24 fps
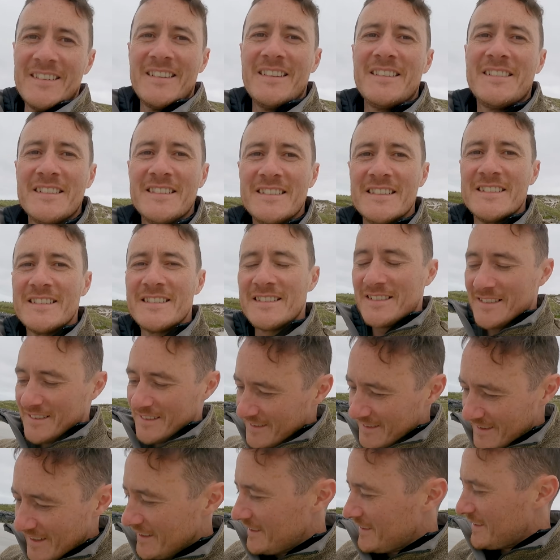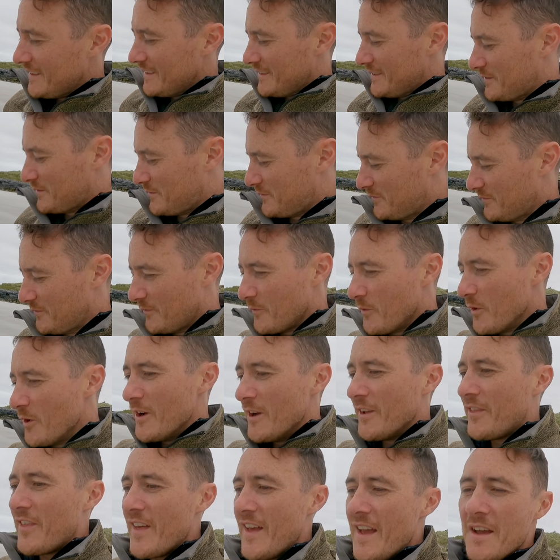This is this is
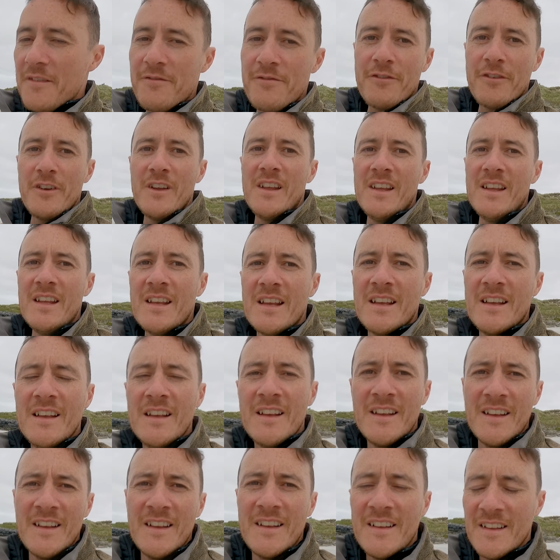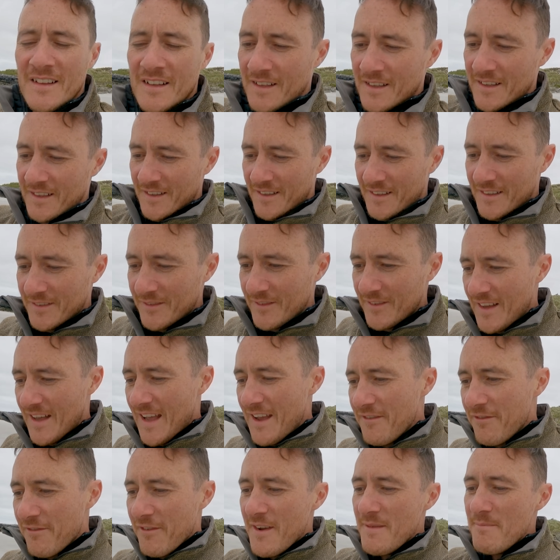worth every
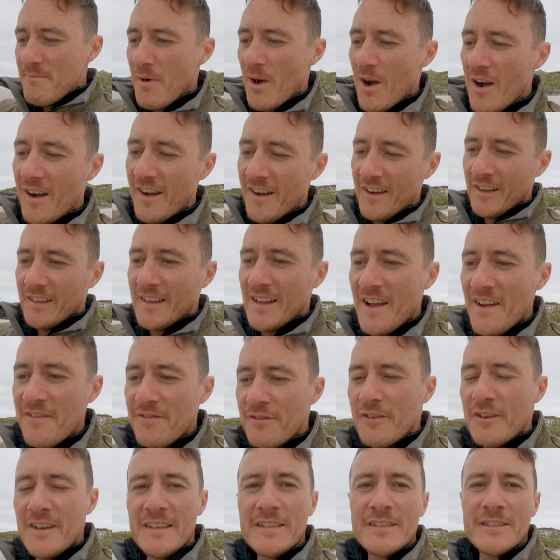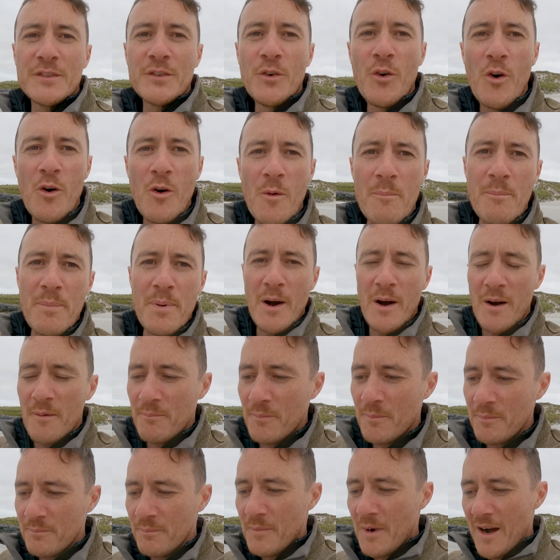every mile, every sore
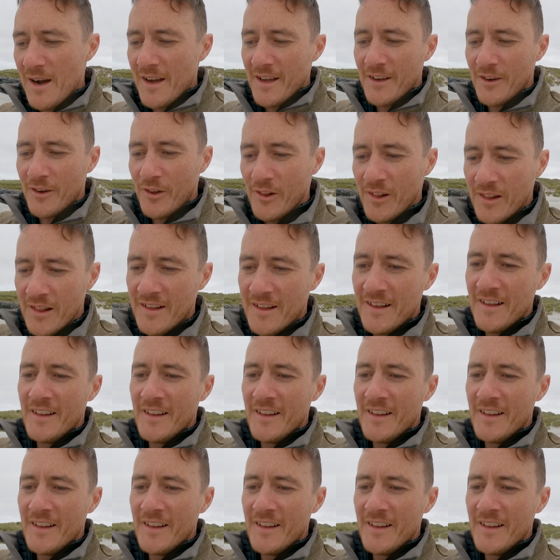bum mile.